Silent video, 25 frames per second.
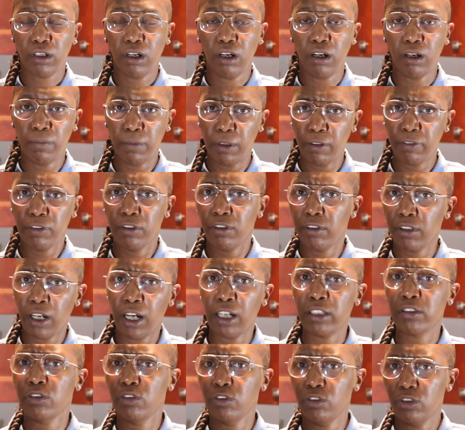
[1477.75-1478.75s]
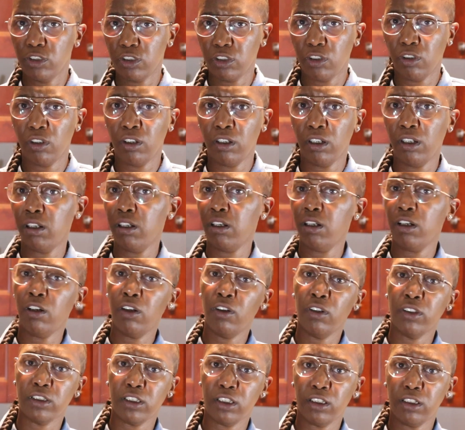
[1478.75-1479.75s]
If you're not too sure,
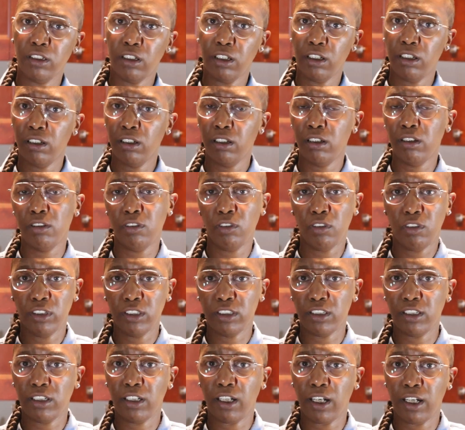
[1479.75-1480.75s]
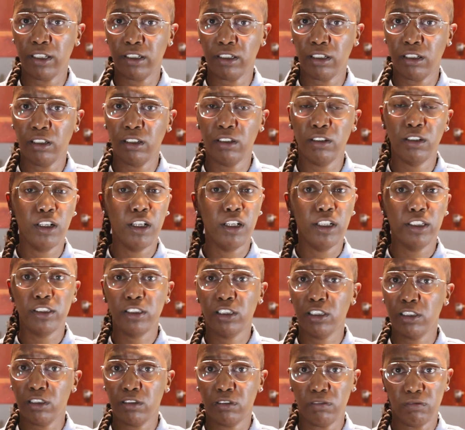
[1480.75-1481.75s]
oh, is it done or is it not done?
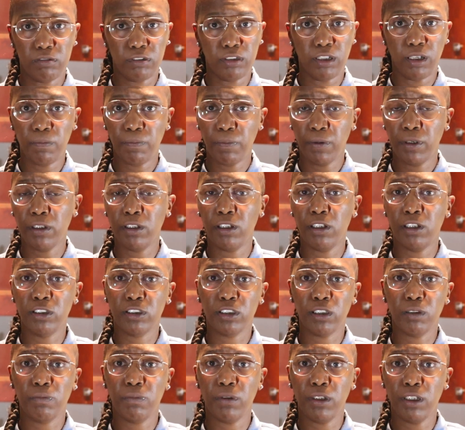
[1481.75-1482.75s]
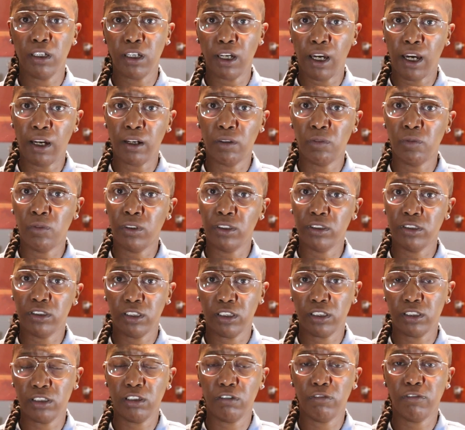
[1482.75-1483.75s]
Just temp it. It should be at
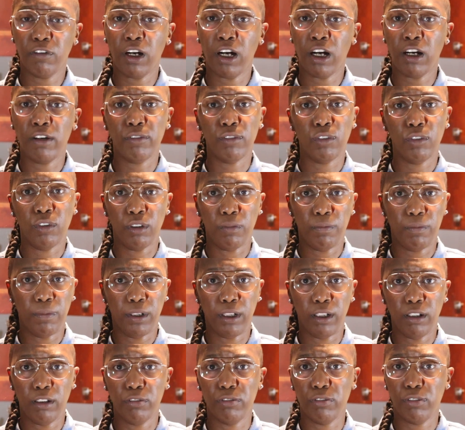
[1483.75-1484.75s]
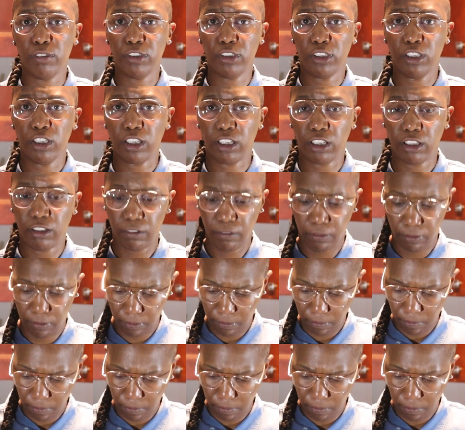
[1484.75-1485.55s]
165 or above for chicken.